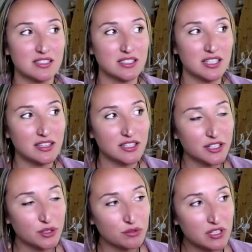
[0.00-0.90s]
In their
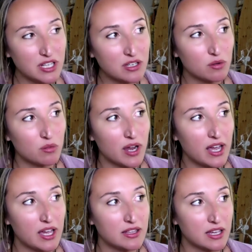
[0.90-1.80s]
unique
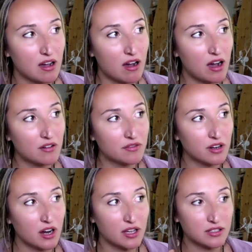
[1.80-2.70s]
way, they
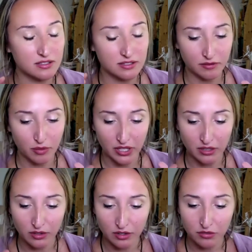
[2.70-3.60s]
offer us, if we
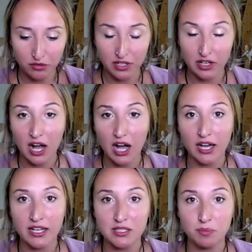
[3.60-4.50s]
can look through their
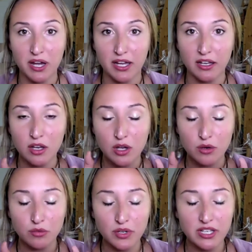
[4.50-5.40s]
eyes by
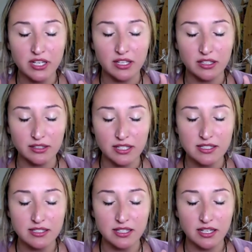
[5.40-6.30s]
reading,
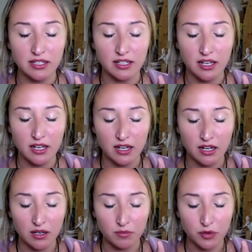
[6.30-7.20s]
listening,
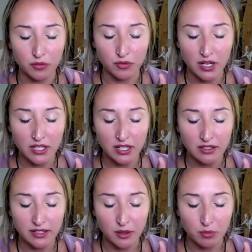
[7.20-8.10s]

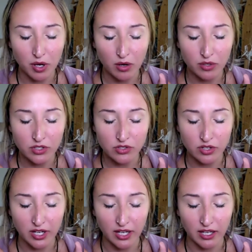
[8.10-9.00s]
running their
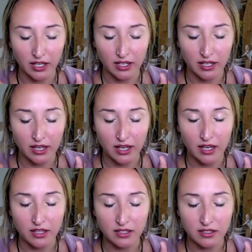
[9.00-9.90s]
poetry
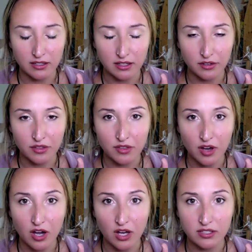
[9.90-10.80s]
and their
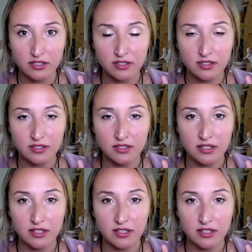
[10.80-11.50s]
thoughts,